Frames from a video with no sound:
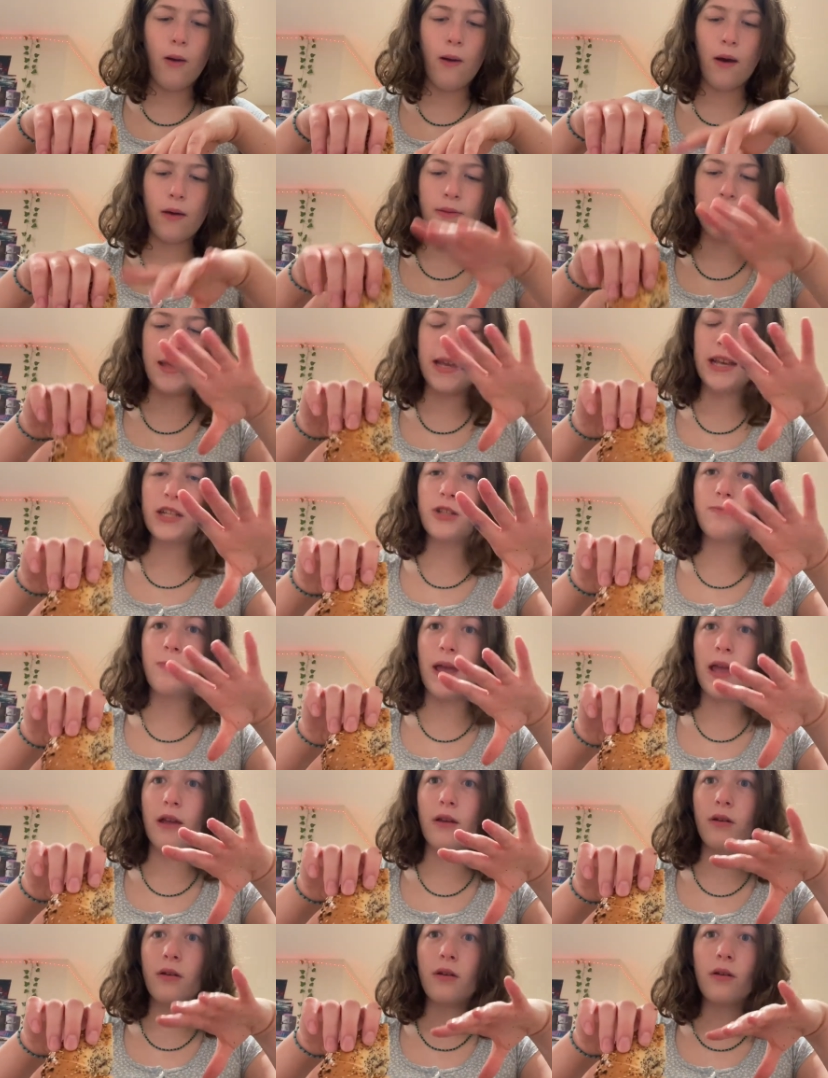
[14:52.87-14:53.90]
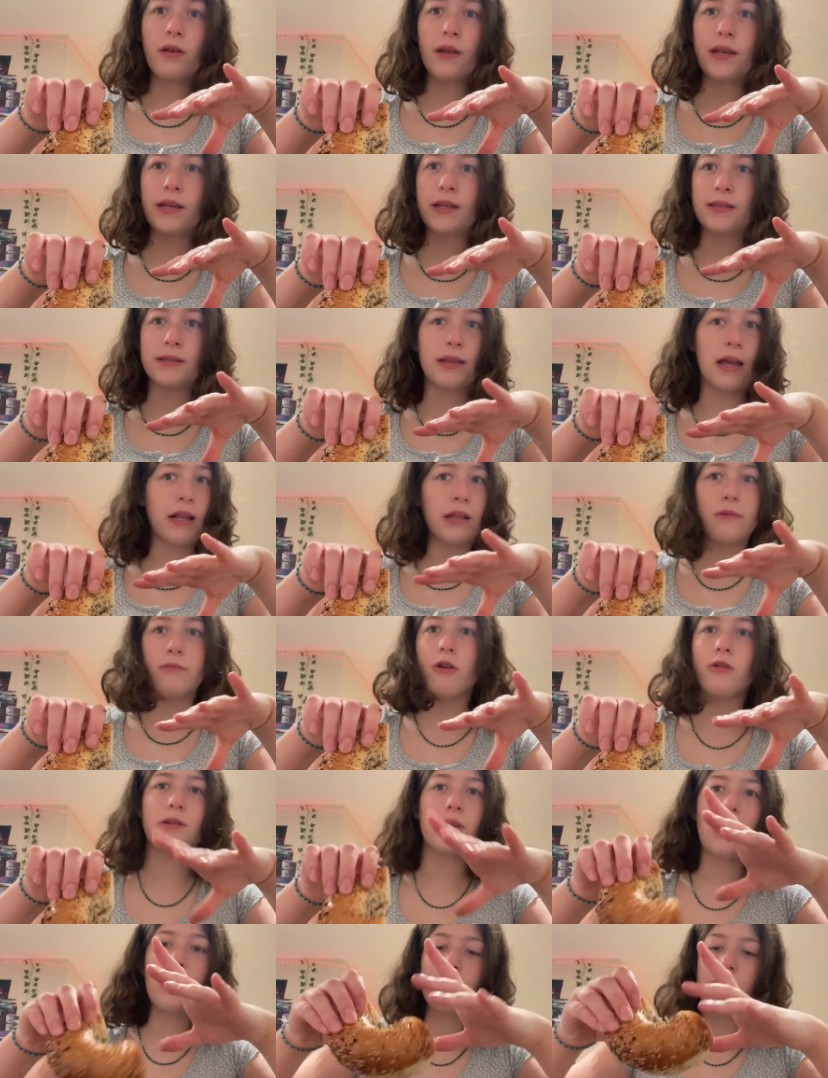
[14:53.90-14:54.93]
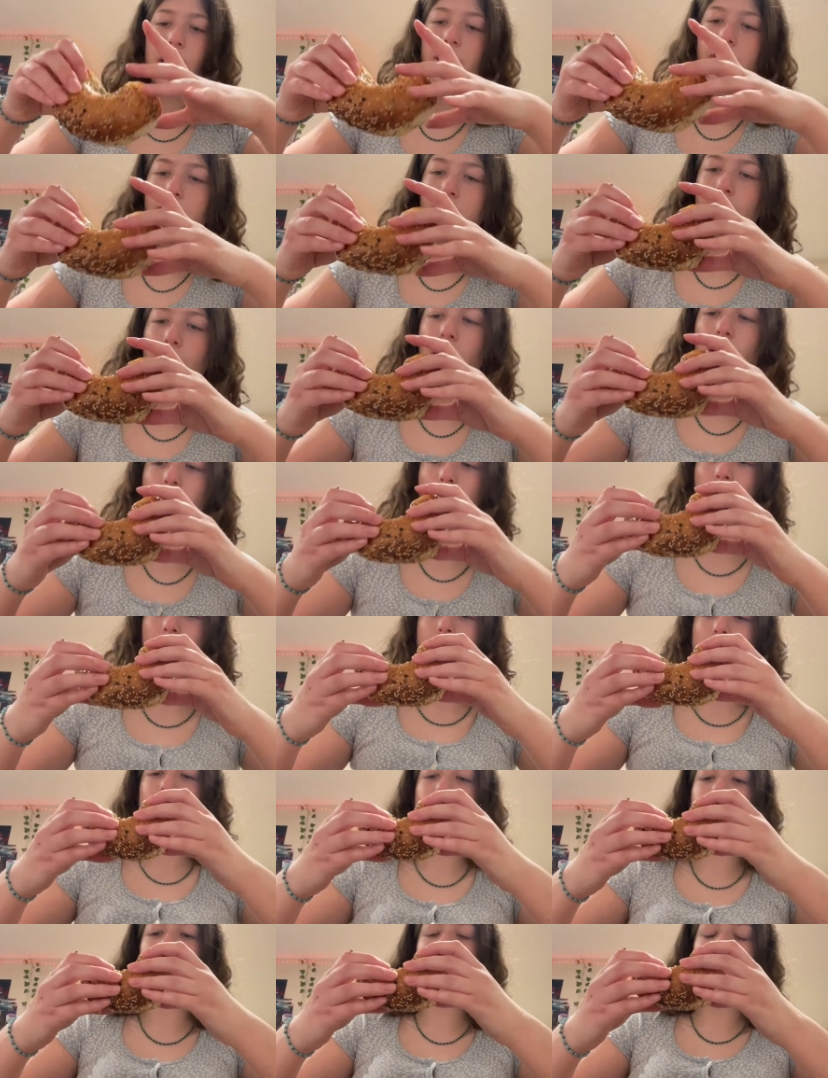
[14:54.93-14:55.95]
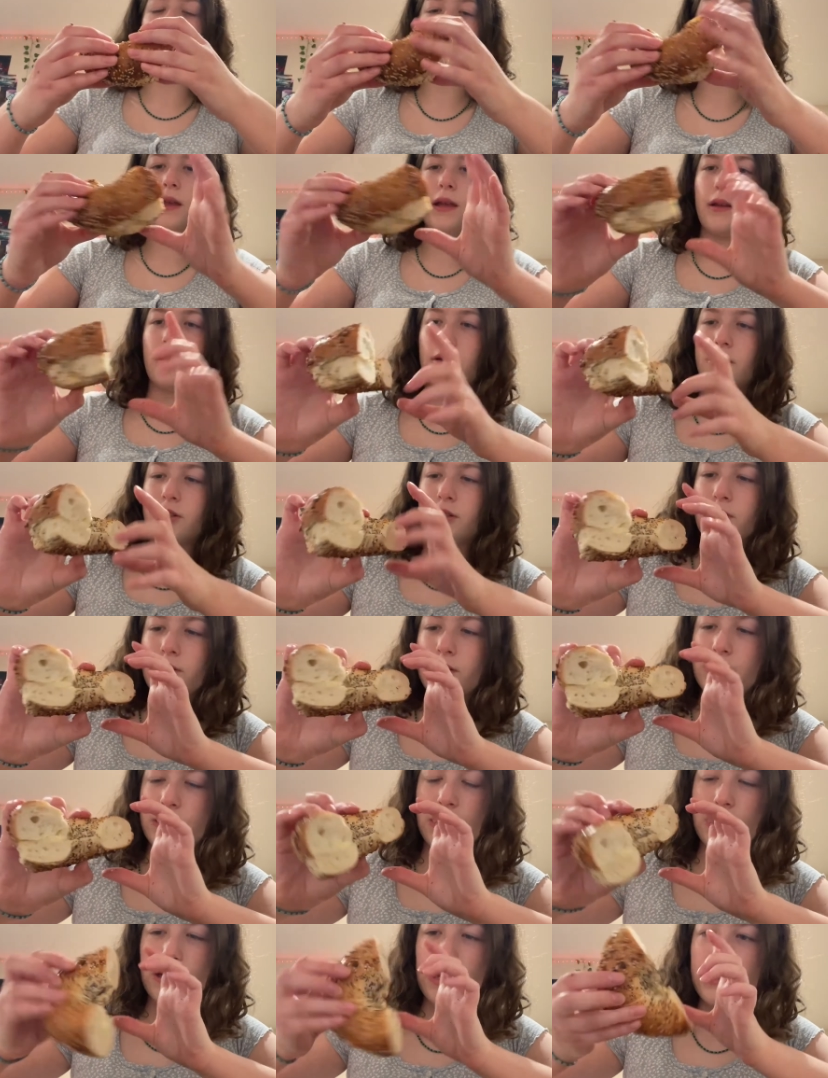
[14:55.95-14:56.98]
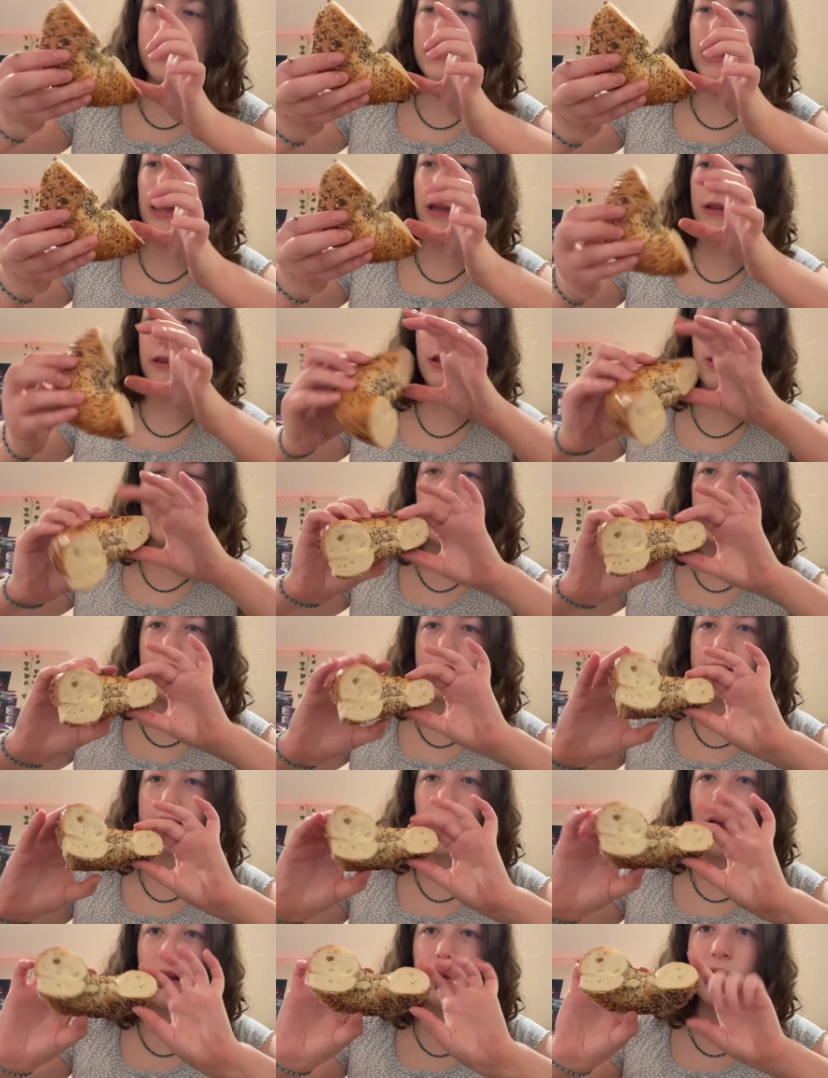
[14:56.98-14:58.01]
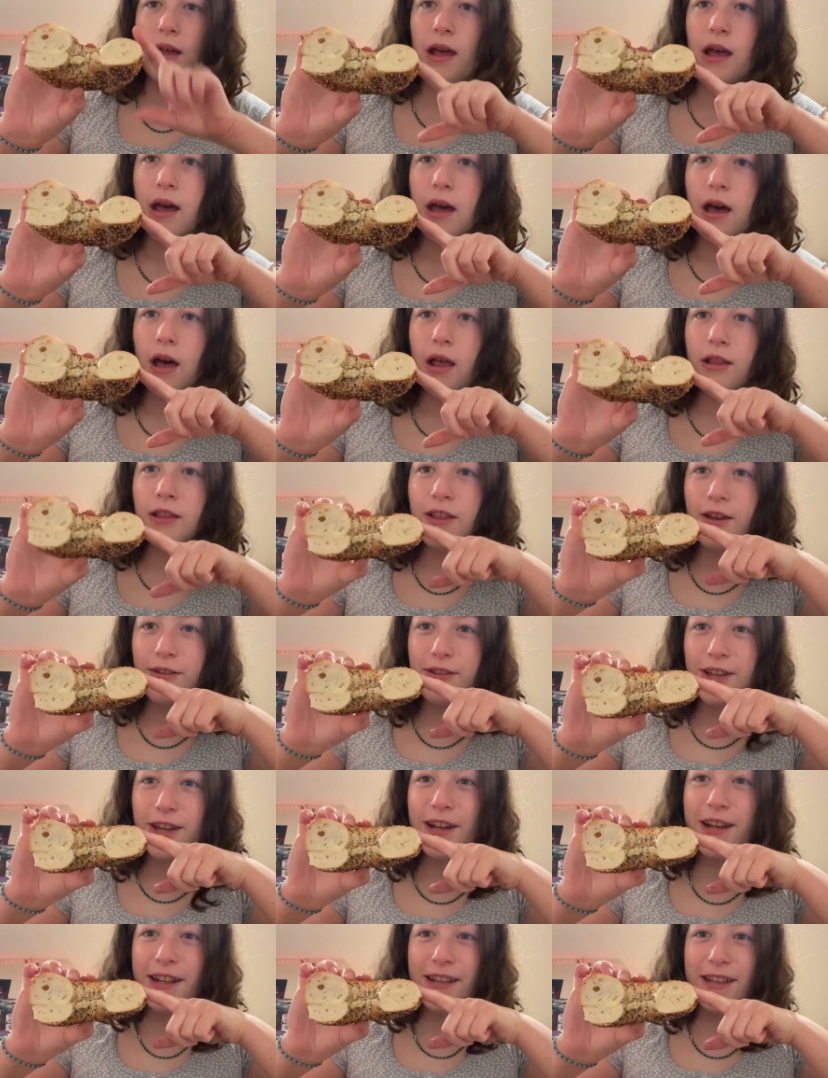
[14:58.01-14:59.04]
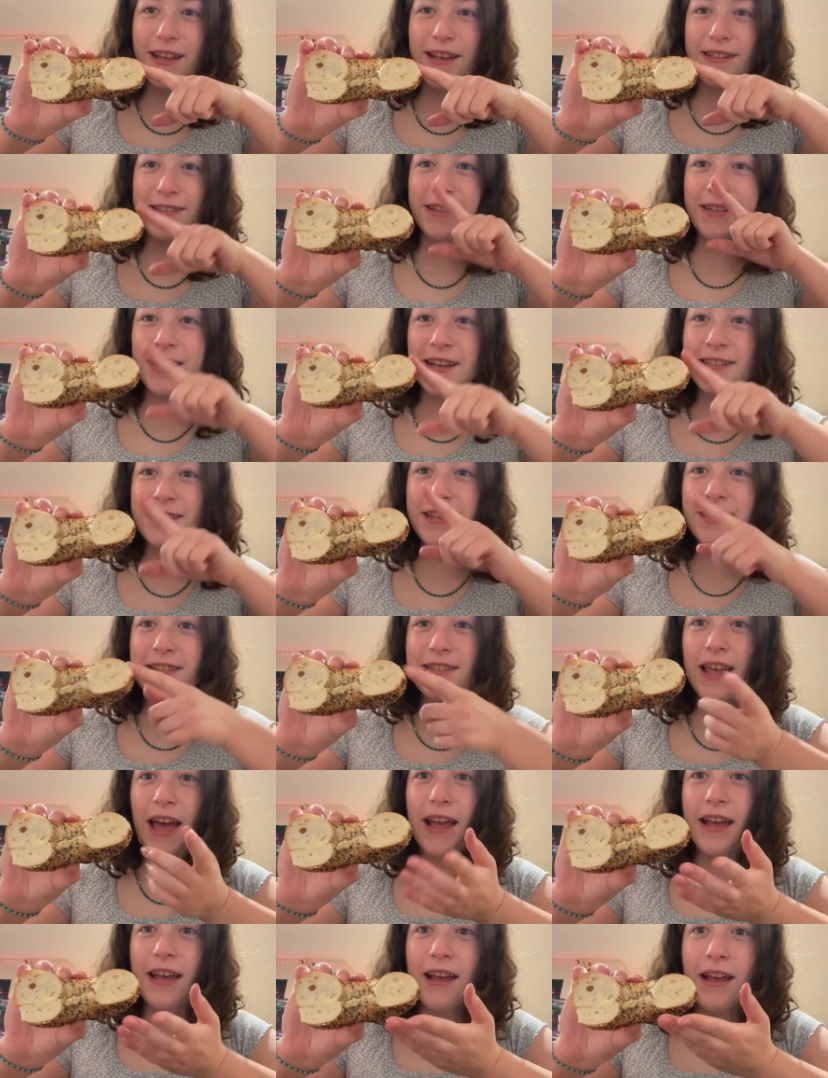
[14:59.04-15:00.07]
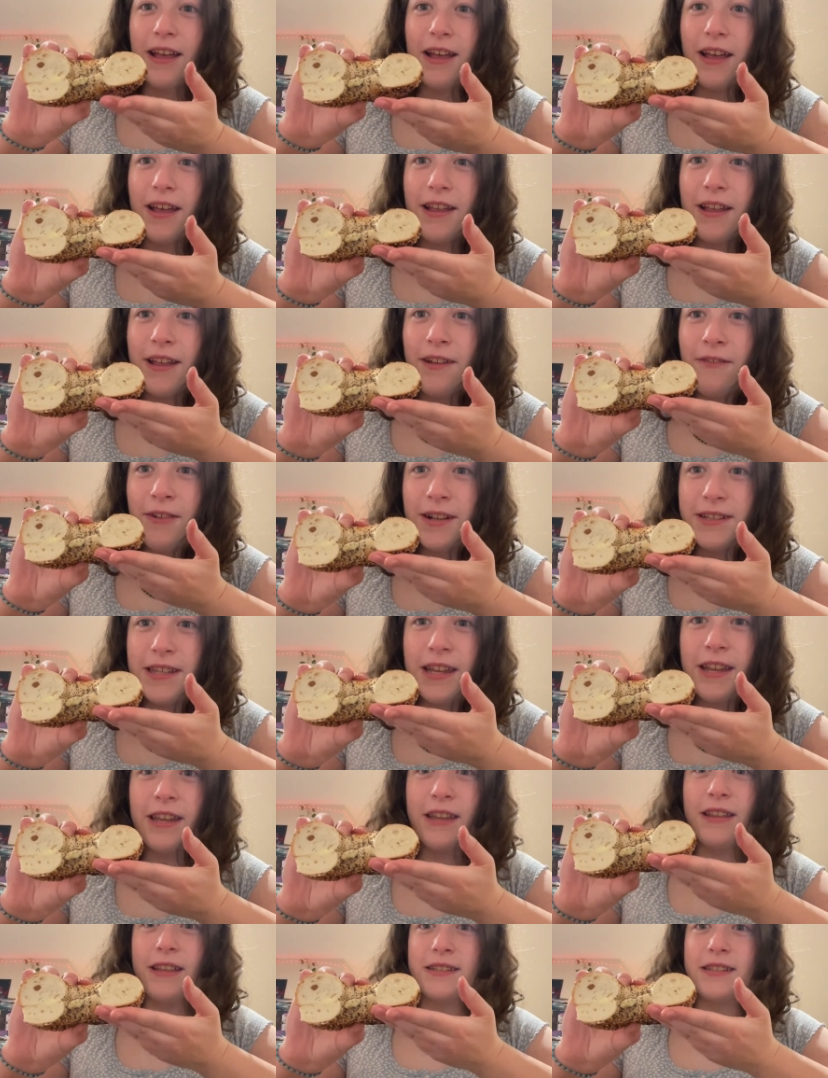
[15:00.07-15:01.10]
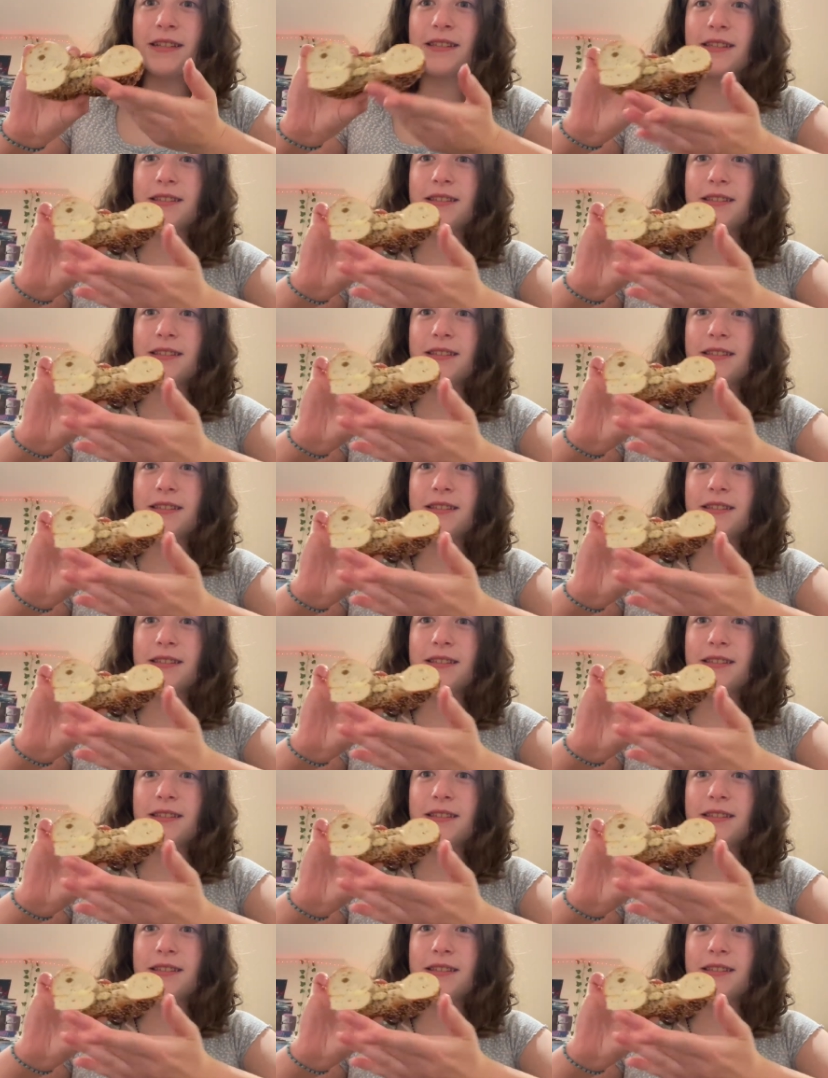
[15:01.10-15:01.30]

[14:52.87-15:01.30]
This bagel is like the most uneven bagel I've seen. Like, do you see this? Like, look at this side. Look at this. This is like ridiculous. This is